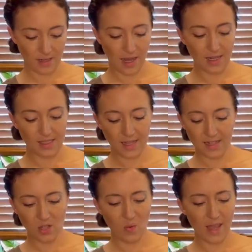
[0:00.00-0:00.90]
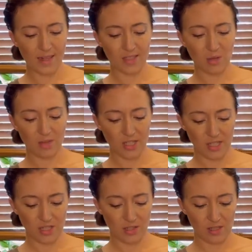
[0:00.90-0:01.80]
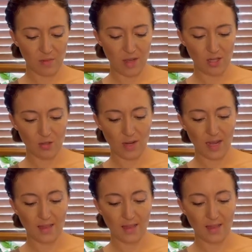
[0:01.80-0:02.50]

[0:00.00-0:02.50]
I just like to weigh it, so much easier than measuring,